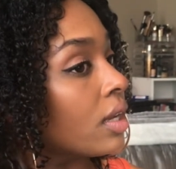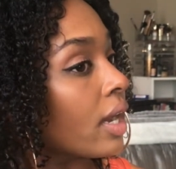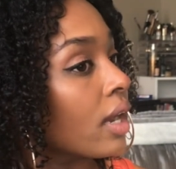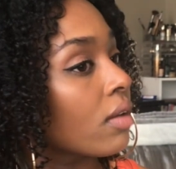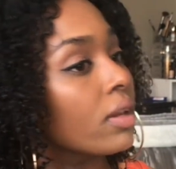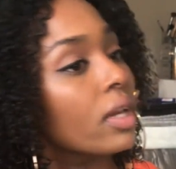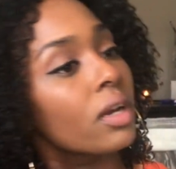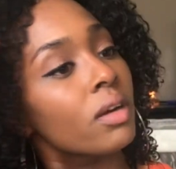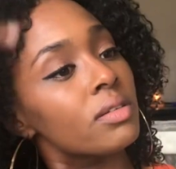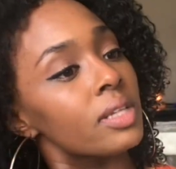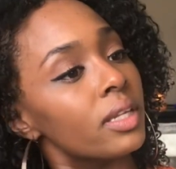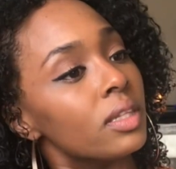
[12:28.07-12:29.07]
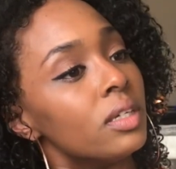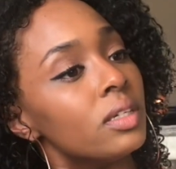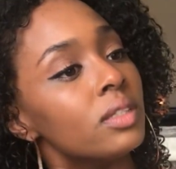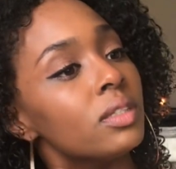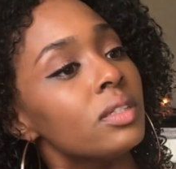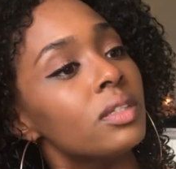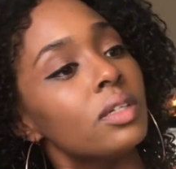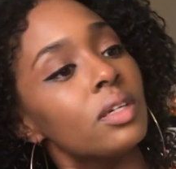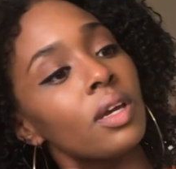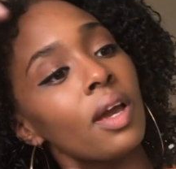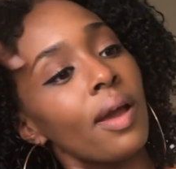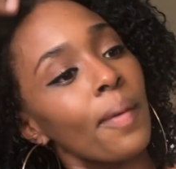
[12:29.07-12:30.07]
I don't get curls like this.
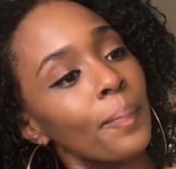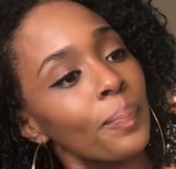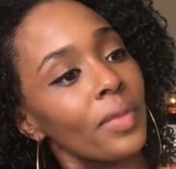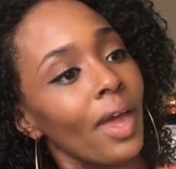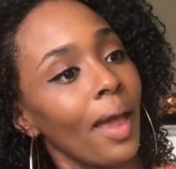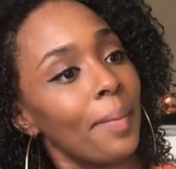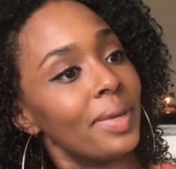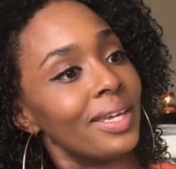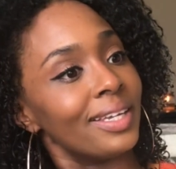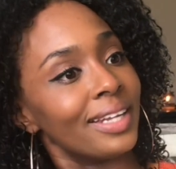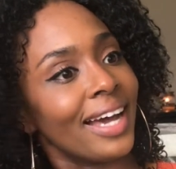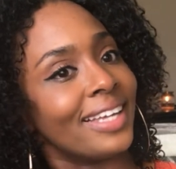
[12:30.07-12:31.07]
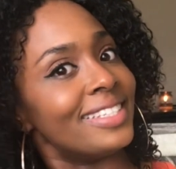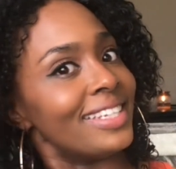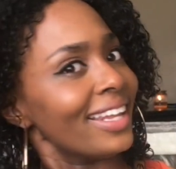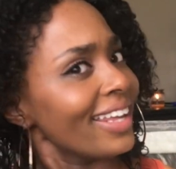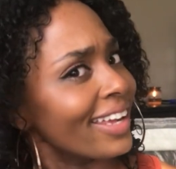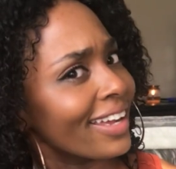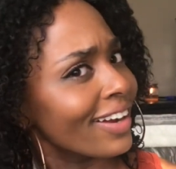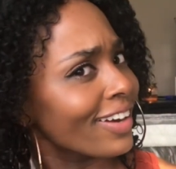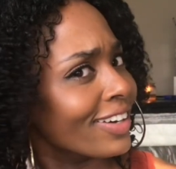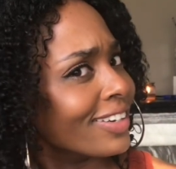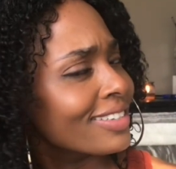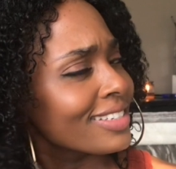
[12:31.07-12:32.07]
I mean, I didn't get
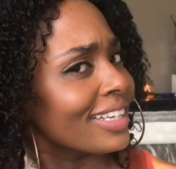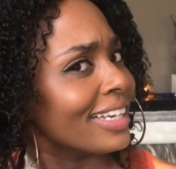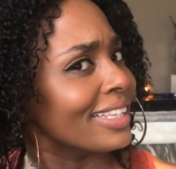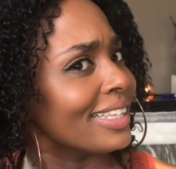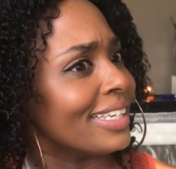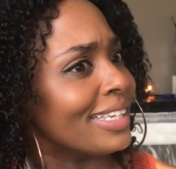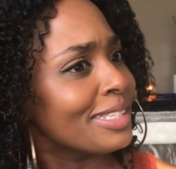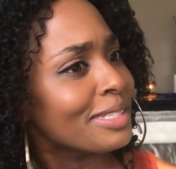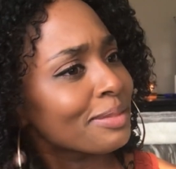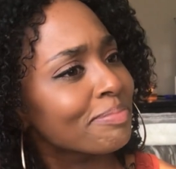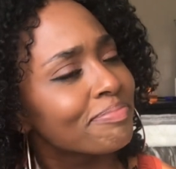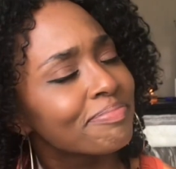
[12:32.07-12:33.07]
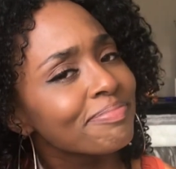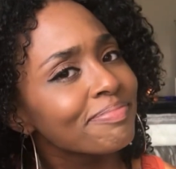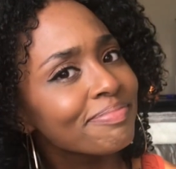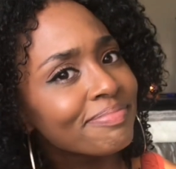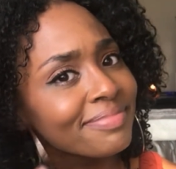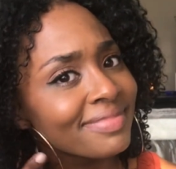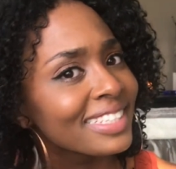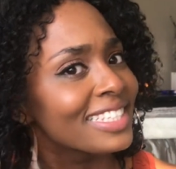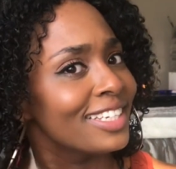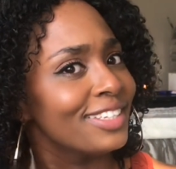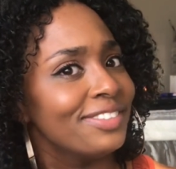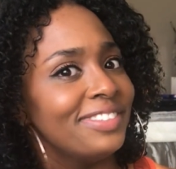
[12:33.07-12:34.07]
curls like this. It's a
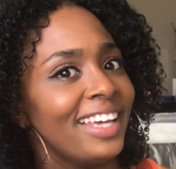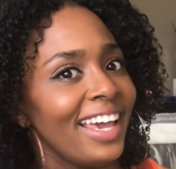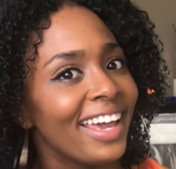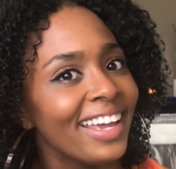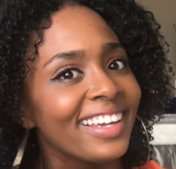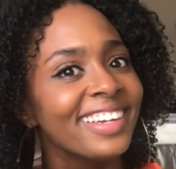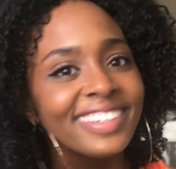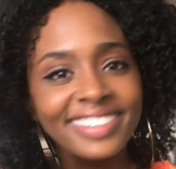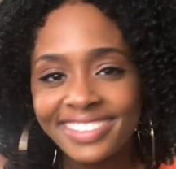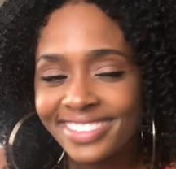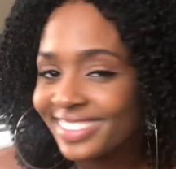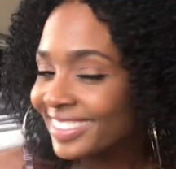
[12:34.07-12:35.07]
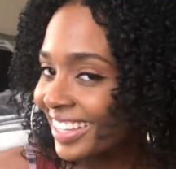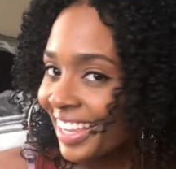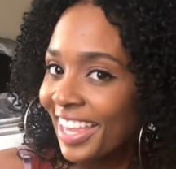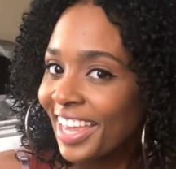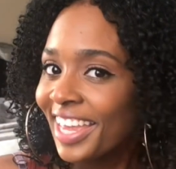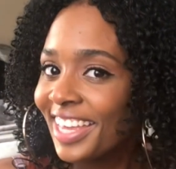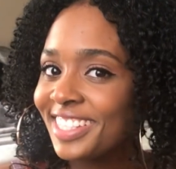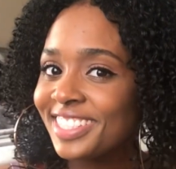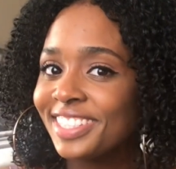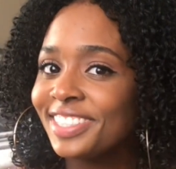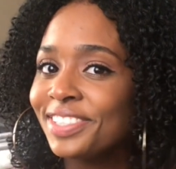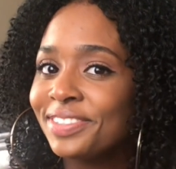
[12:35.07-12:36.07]
new day. It's a
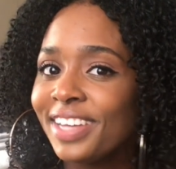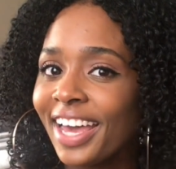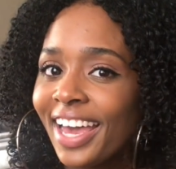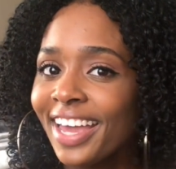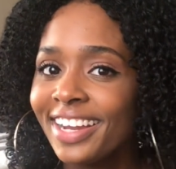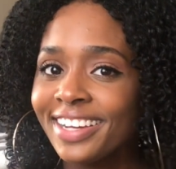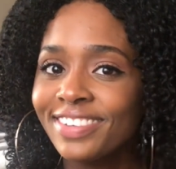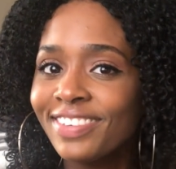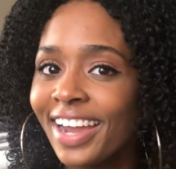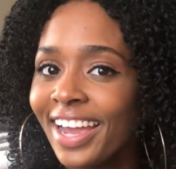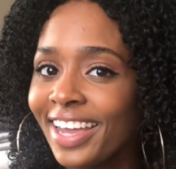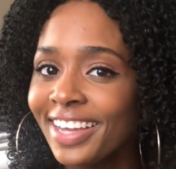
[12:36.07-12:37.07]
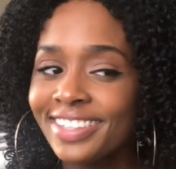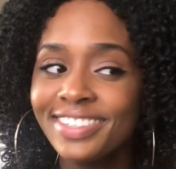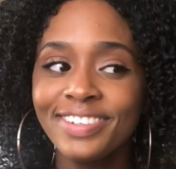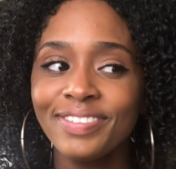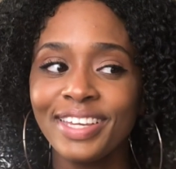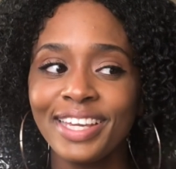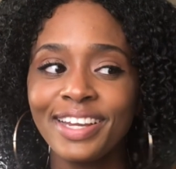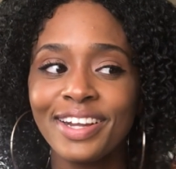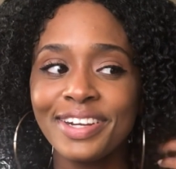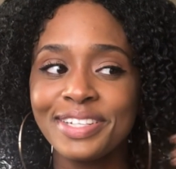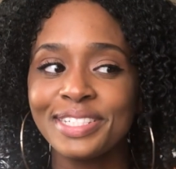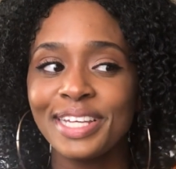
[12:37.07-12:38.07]
new day, right? We get
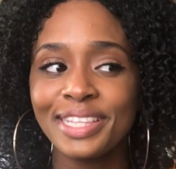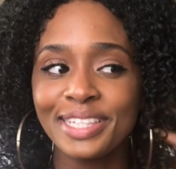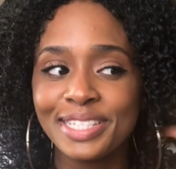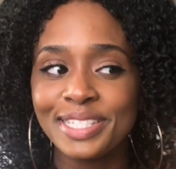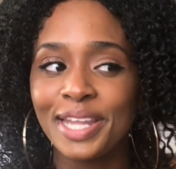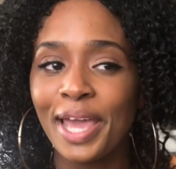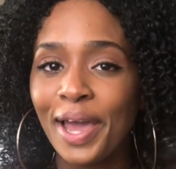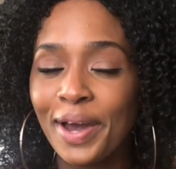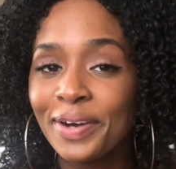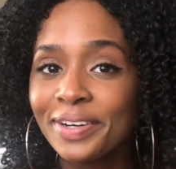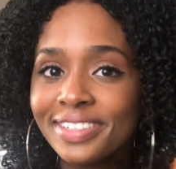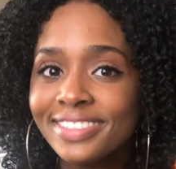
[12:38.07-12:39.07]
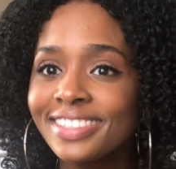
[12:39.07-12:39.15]
curls like this now.